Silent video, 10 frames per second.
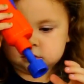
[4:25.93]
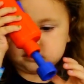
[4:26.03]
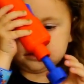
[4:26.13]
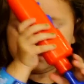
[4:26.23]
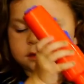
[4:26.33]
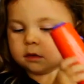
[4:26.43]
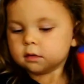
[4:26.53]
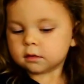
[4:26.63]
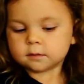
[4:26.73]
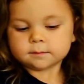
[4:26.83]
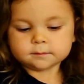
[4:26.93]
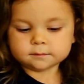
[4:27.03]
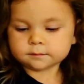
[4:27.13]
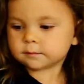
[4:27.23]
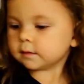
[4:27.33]

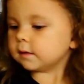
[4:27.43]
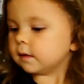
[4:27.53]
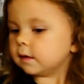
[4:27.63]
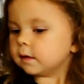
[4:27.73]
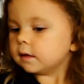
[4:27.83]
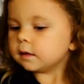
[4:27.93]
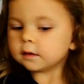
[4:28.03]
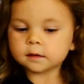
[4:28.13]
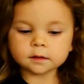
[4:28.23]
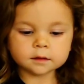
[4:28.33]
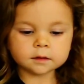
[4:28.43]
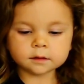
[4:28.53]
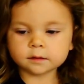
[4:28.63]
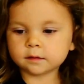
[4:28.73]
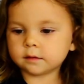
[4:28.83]

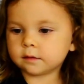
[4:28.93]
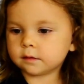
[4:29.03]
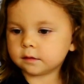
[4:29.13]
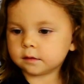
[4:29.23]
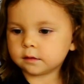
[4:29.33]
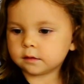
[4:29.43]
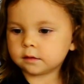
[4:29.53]
The person shown says nothing.